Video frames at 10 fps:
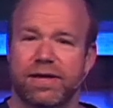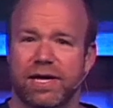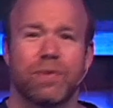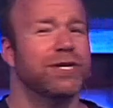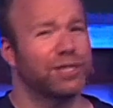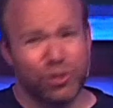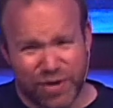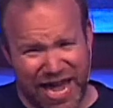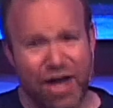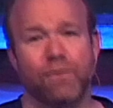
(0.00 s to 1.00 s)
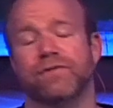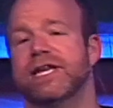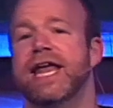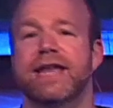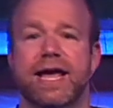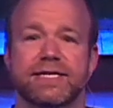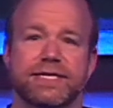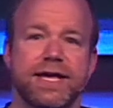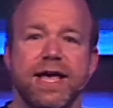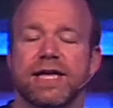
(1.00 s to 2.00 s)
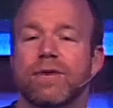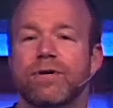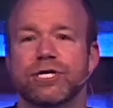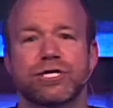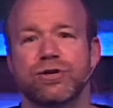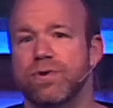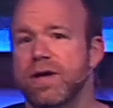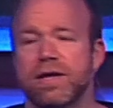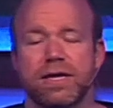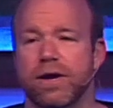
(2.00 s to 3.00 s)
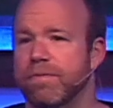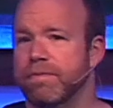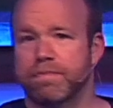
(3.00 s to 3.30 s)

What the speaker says: Can we just do kale for 10 days? Can we just do, you know,